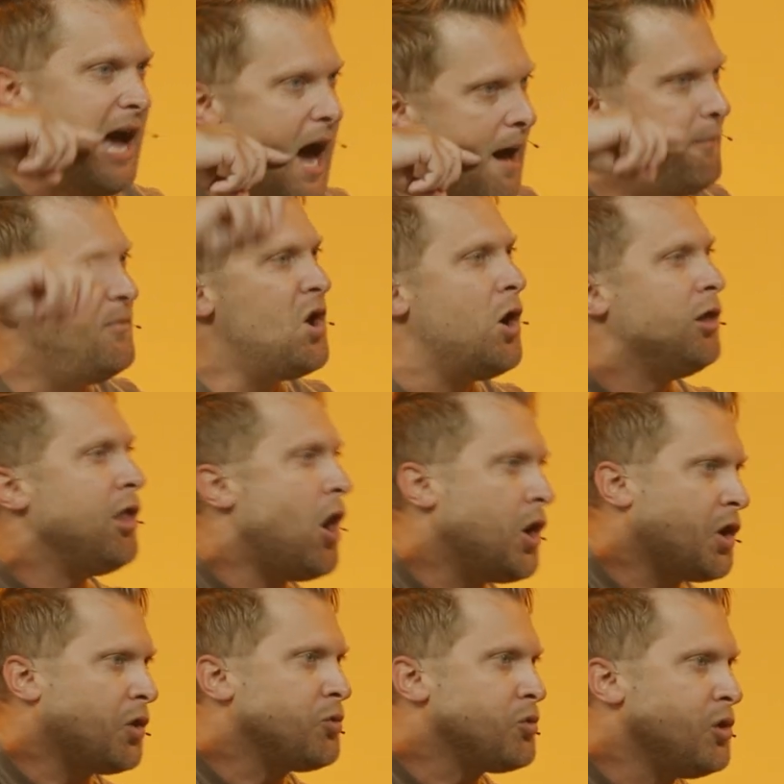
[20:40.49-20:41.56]
I'm no
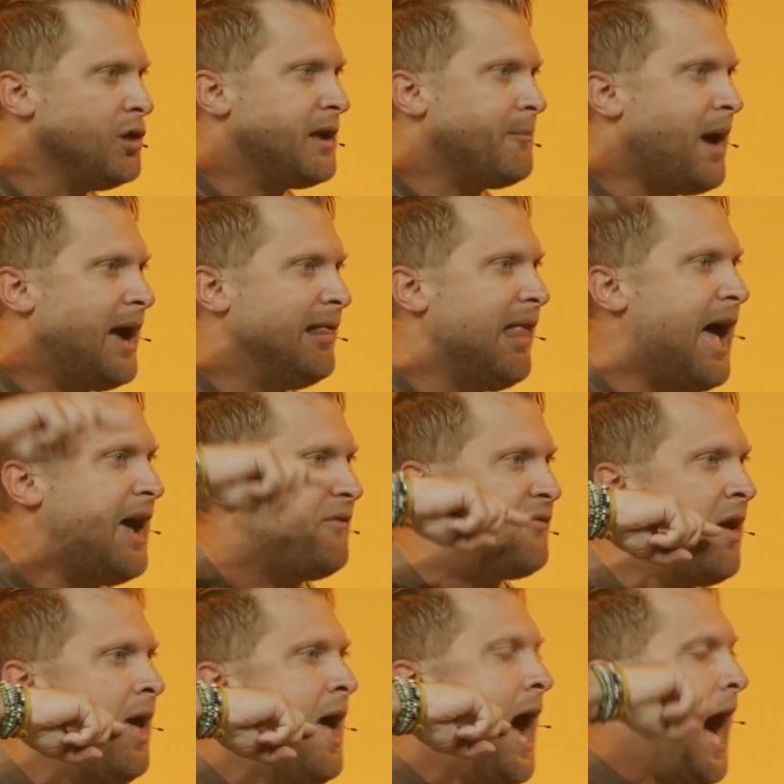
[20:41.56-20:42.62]
longer ruling my life.